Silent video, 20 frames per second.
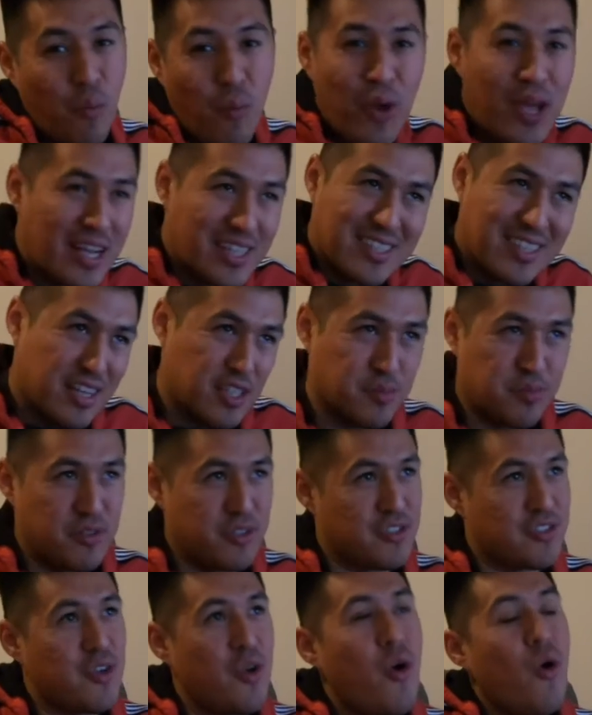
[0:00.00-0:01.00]
Wix
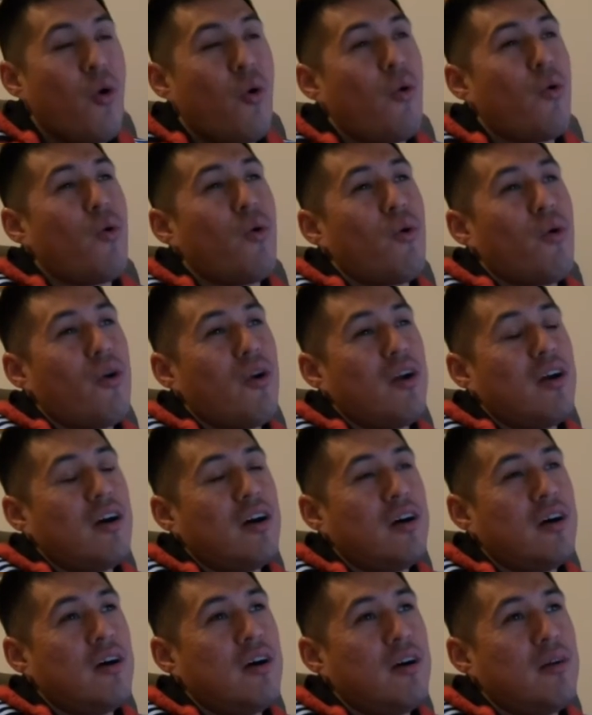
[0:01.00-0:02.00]
experts or
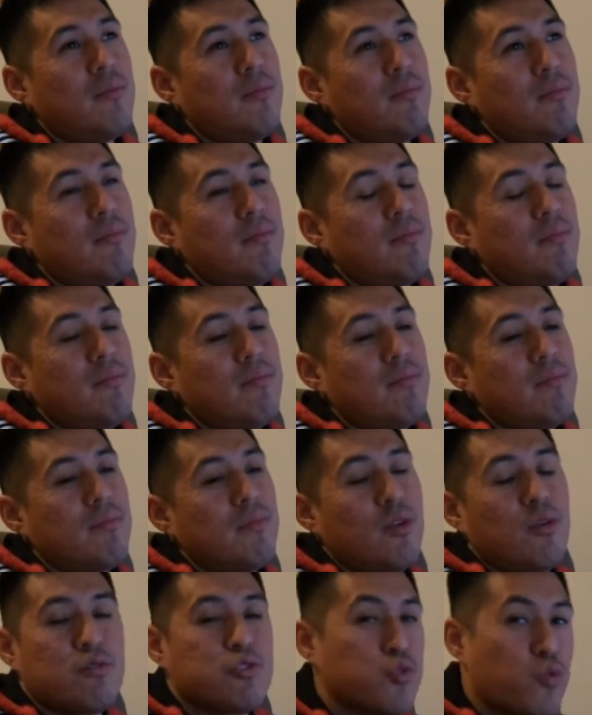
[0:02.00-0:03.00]

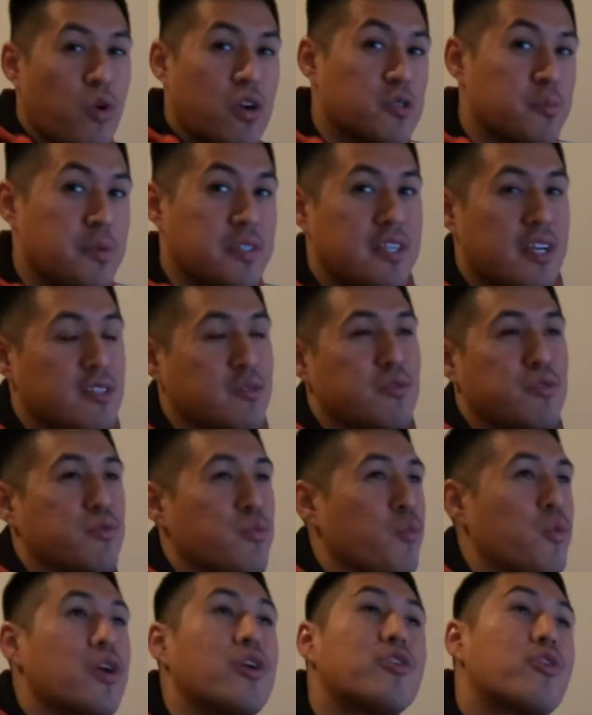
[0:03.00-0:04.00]
Squarespace experts.
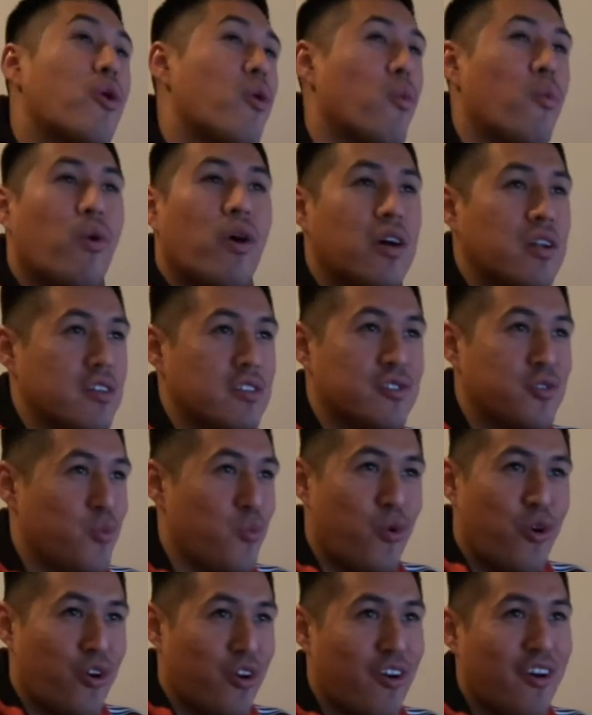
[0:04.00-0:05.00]
We don't want to
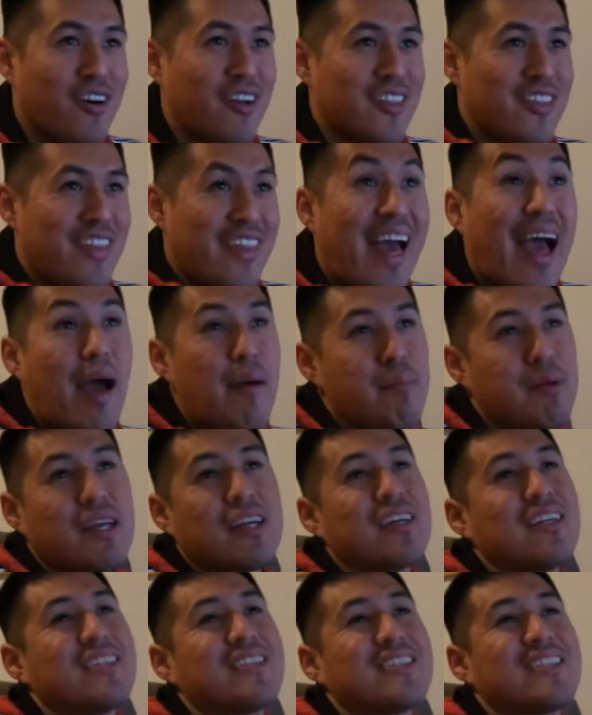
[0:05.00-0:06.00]
work on that
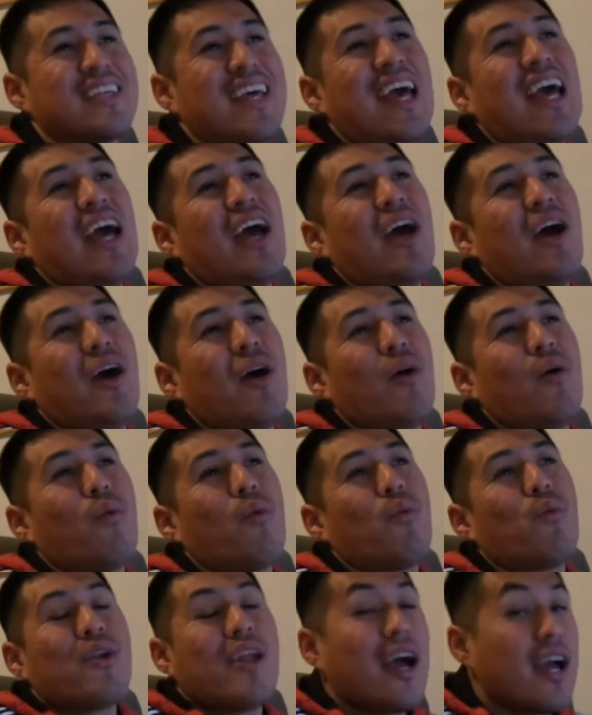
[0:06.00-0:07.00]
because
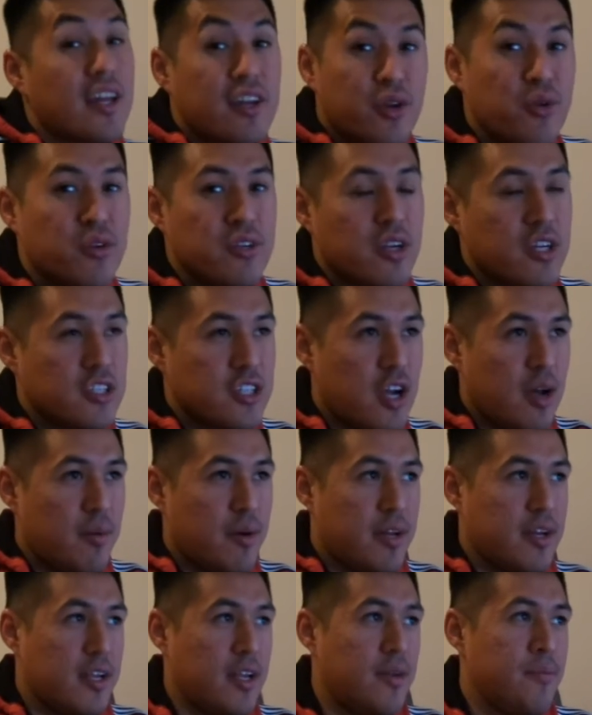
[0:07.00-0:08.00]
we're not going to do a good job
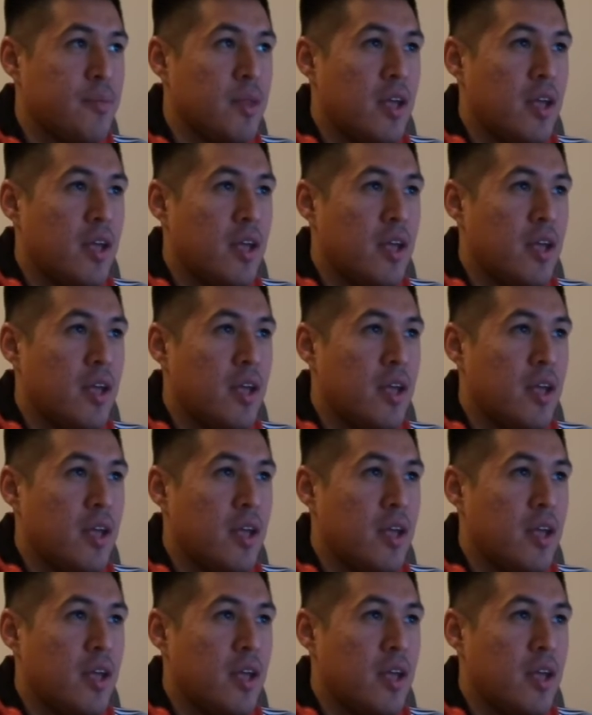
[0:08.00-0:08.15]
on it.